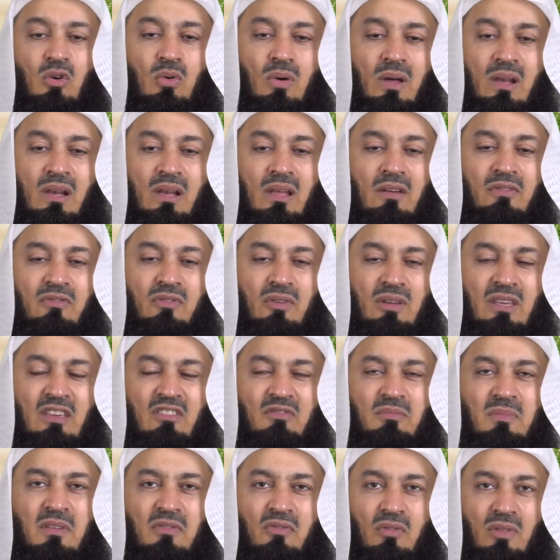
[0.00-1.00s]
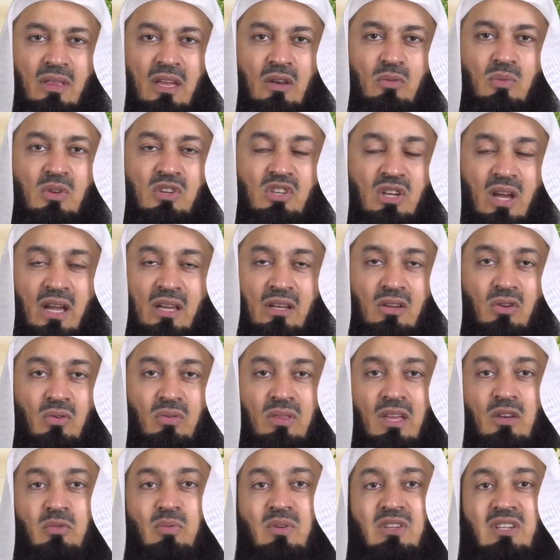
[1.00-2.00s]
Oh Allah, forgive me for that which I know,
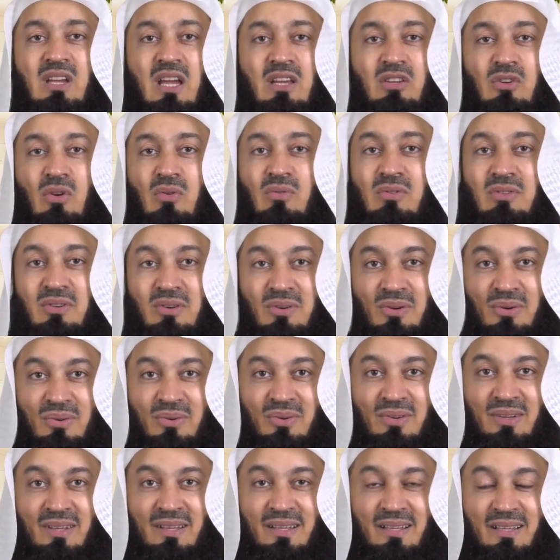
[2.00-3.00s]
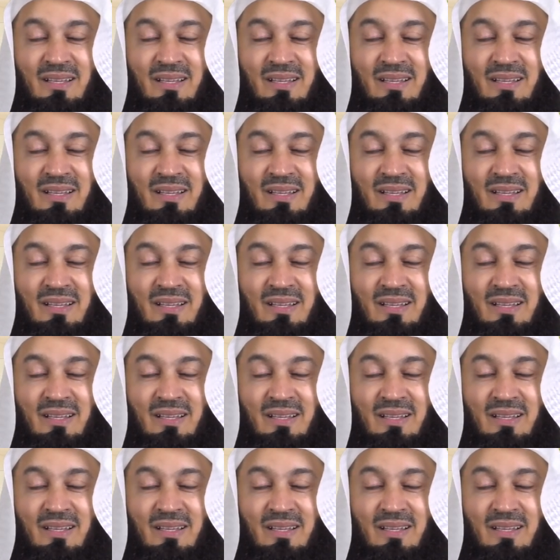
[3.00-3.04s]
that which I don't know.